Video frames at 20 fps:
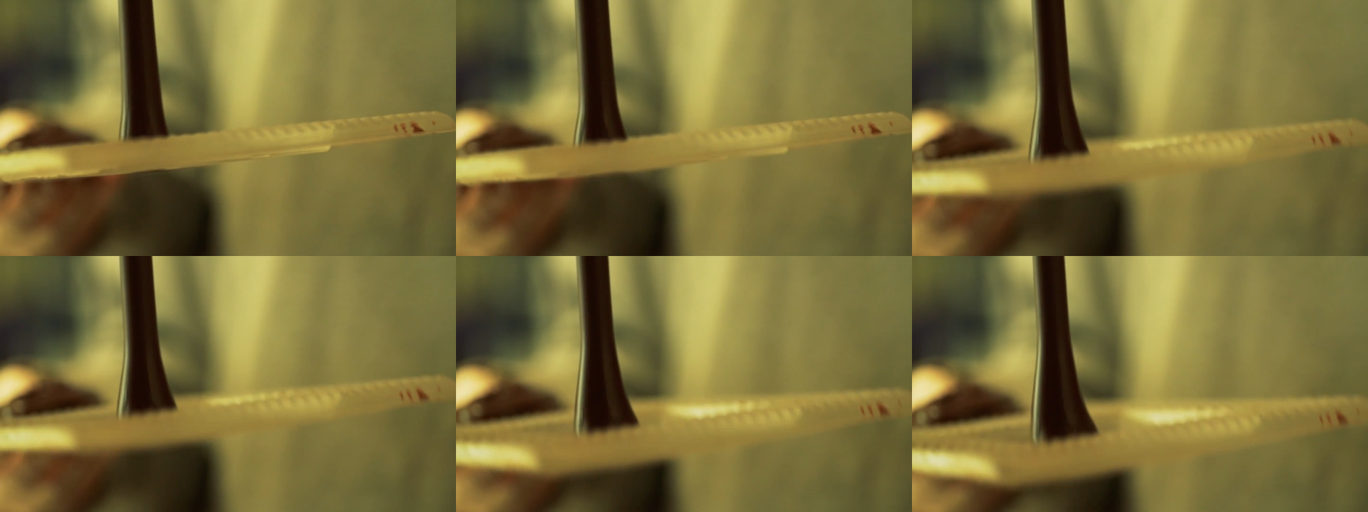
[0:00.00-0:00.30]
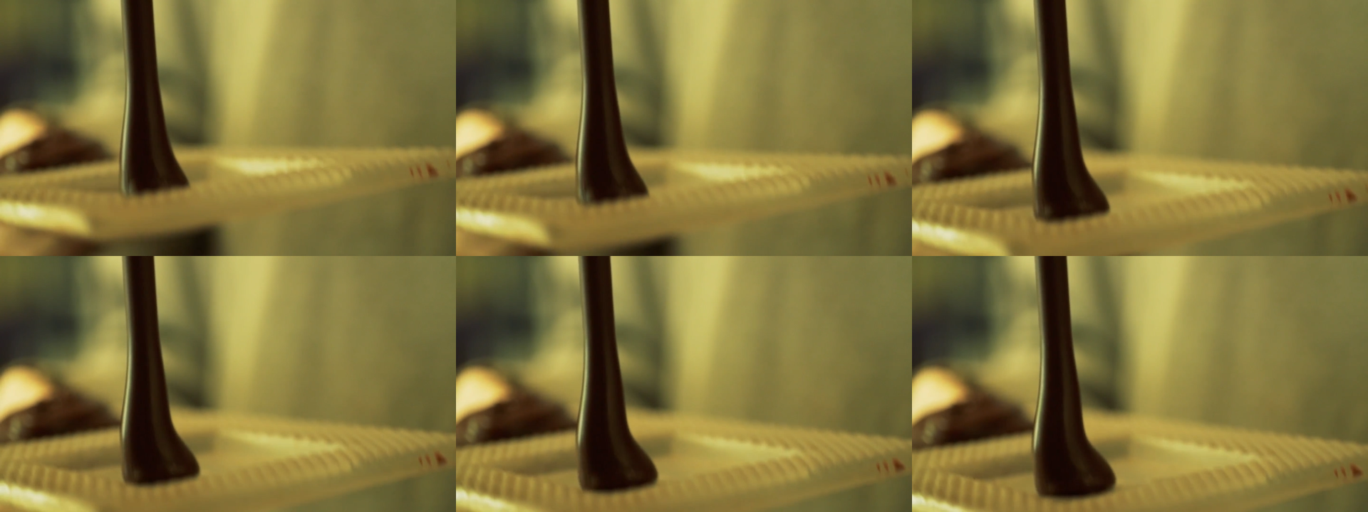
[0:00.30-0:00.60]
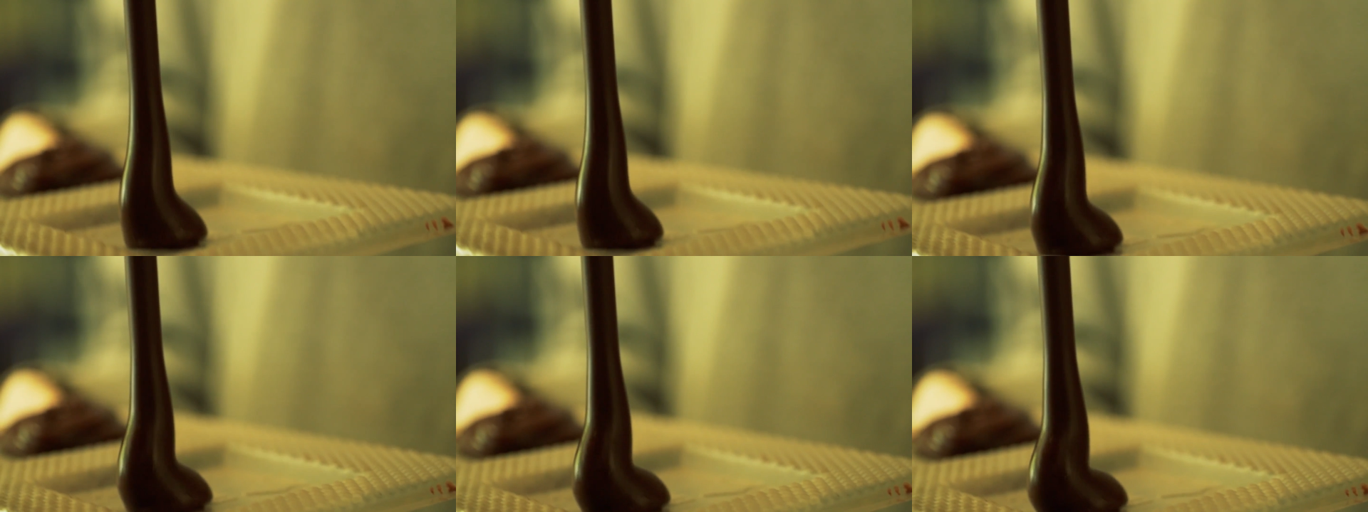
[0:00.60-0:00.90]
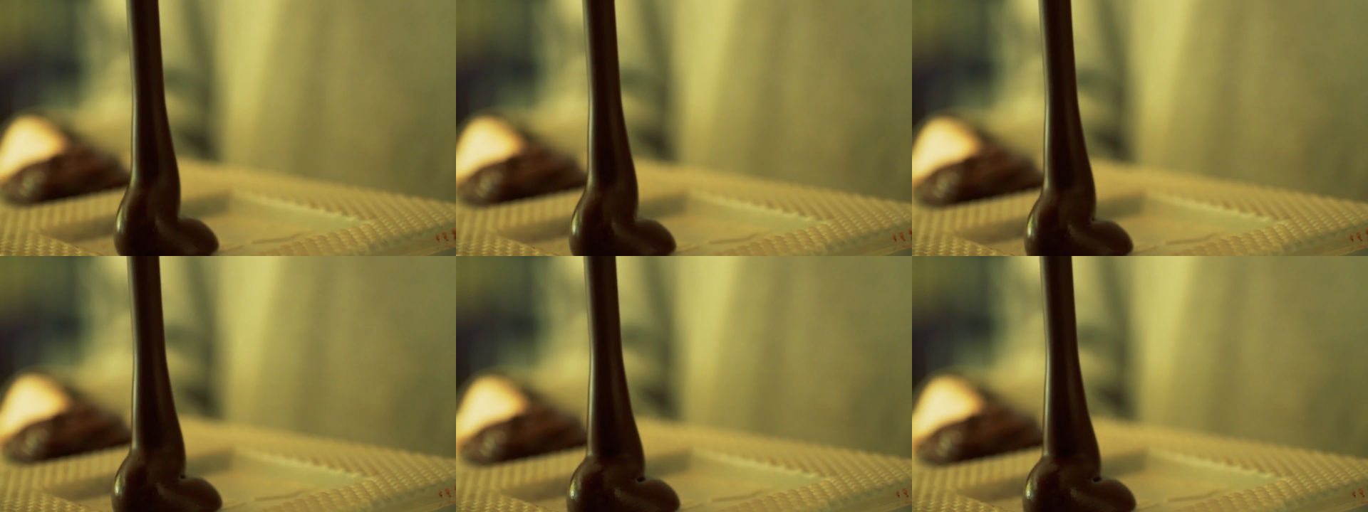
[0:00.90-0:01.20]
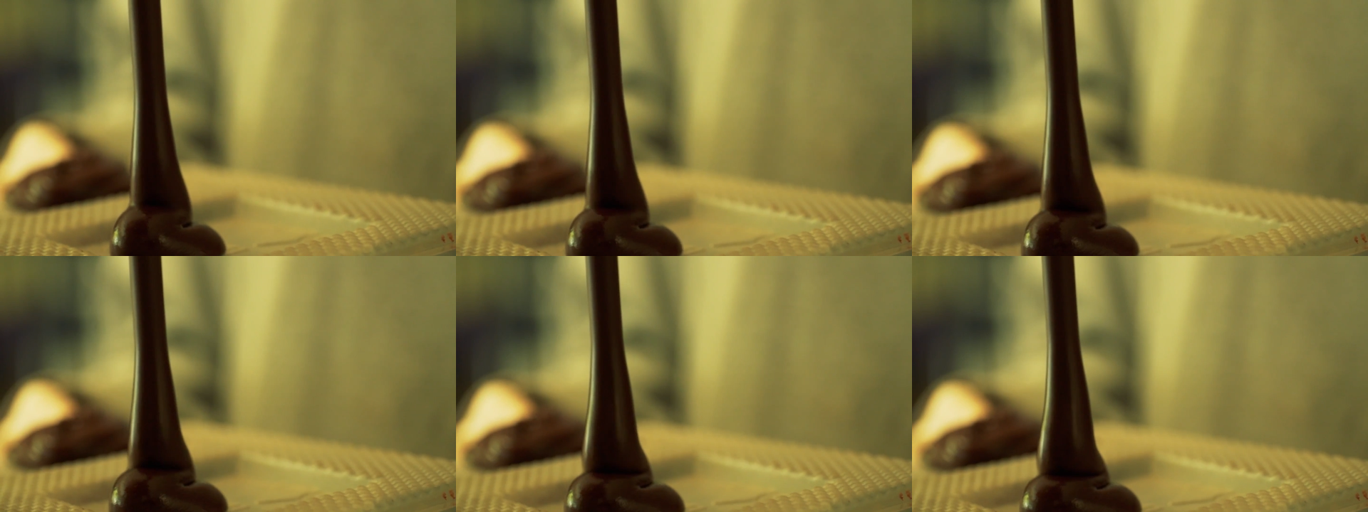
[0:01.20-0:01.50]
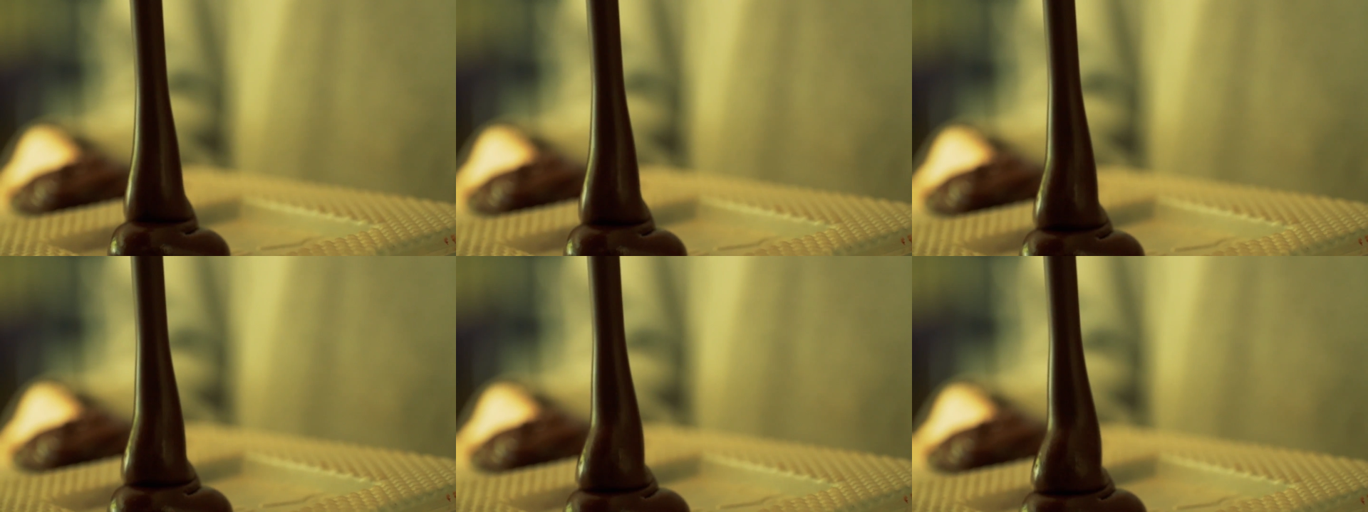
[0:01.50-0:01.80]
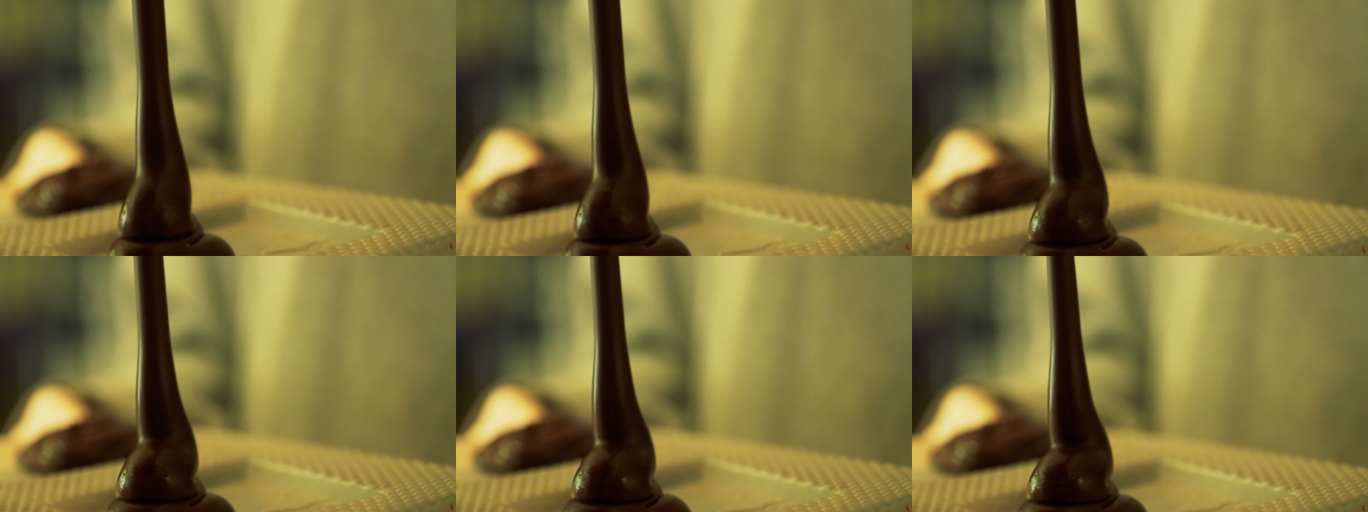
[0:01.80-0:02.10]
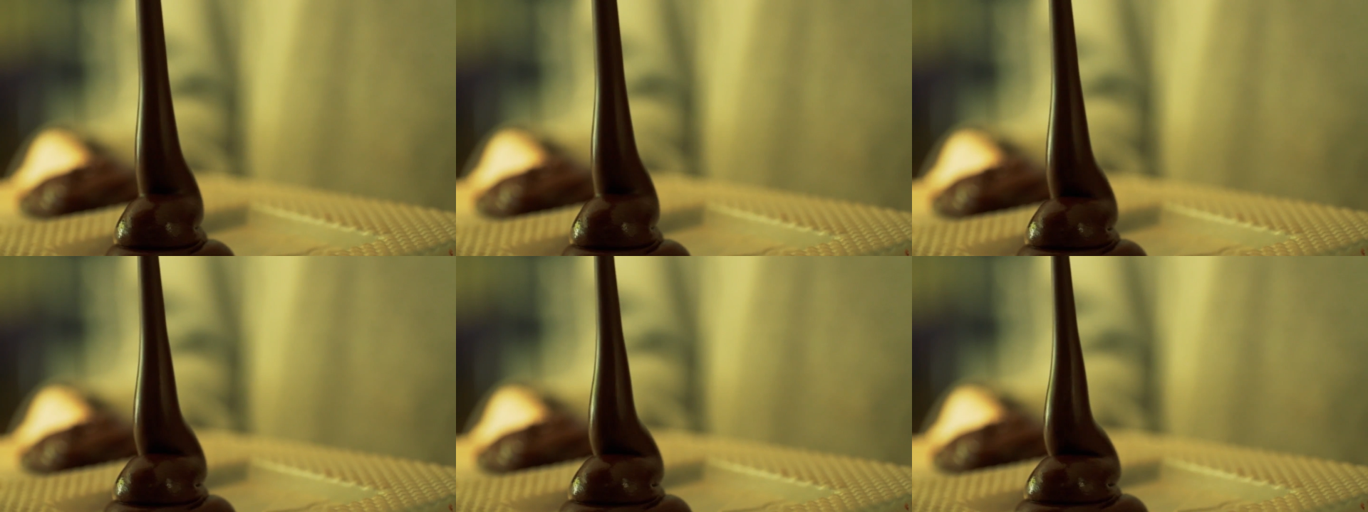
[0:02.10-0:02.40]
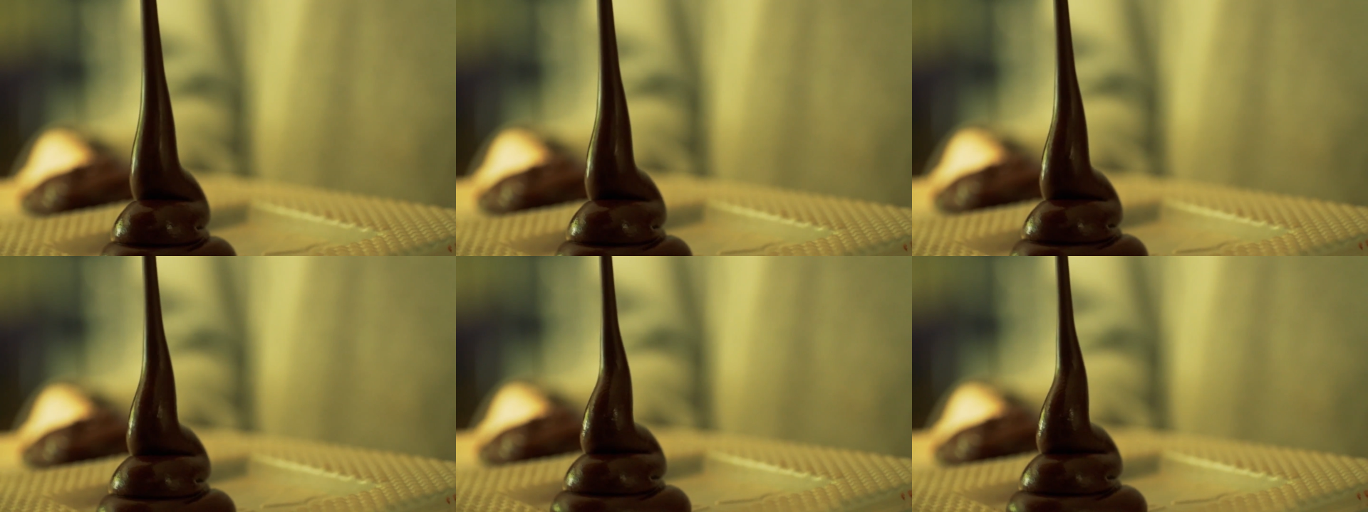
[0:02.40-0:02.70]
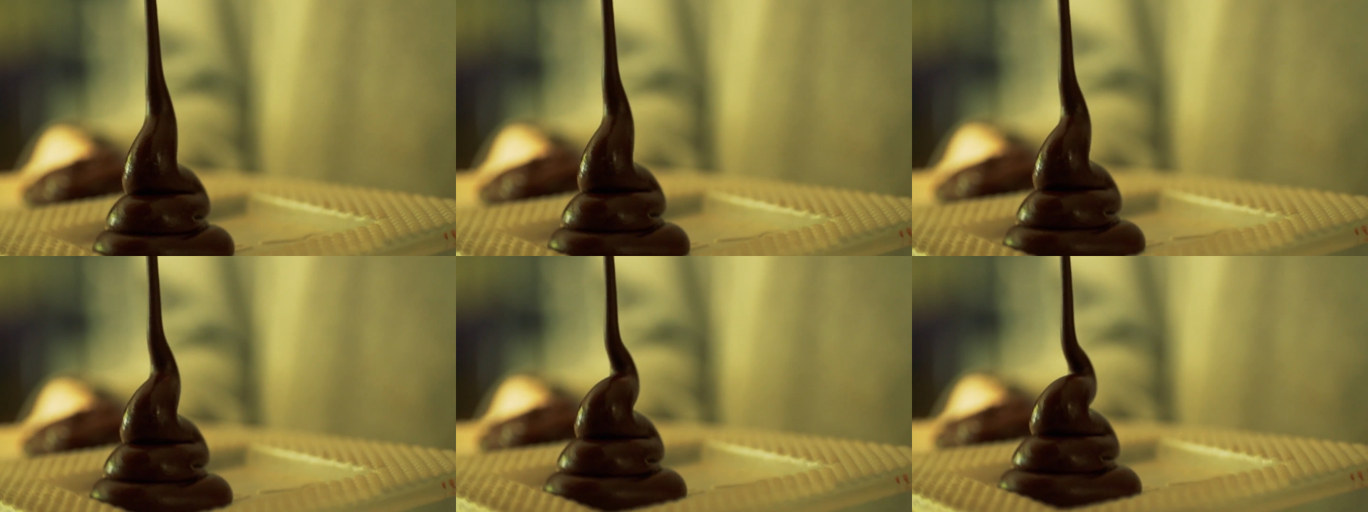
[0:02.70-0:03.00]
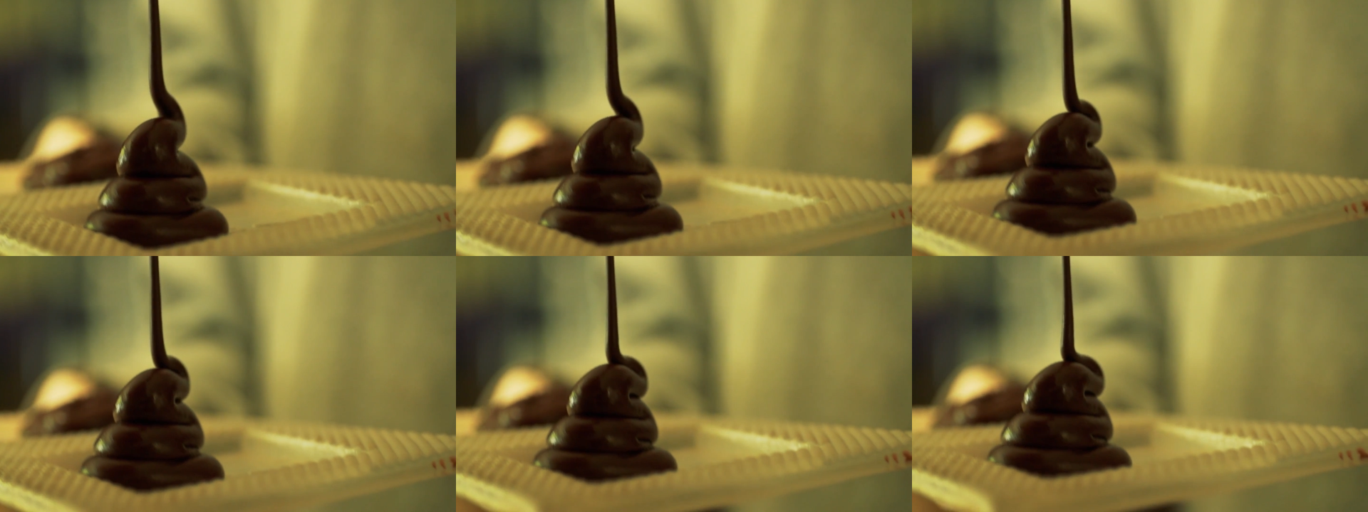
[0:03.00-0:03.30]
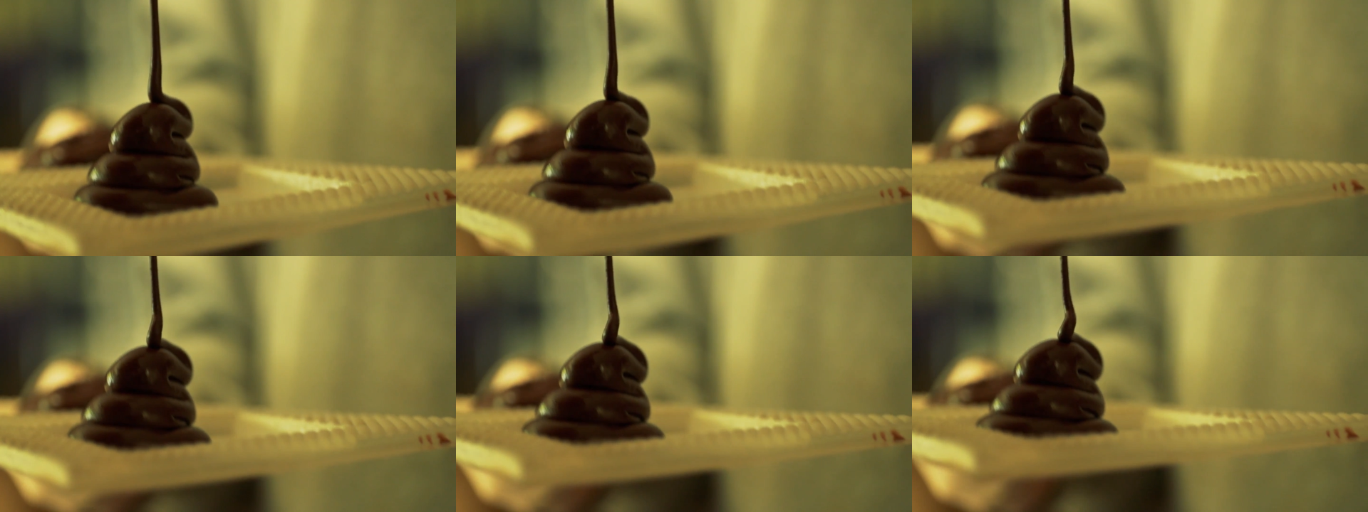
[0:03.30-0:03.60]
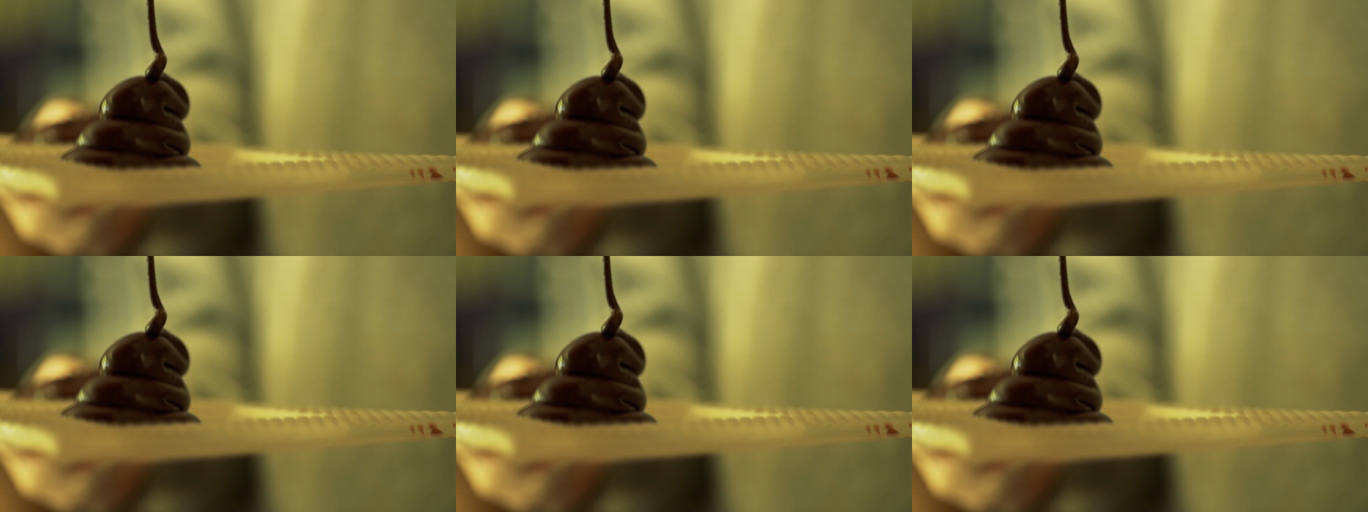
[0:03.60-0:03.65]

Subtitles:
No face is visible, so there are no lips to read.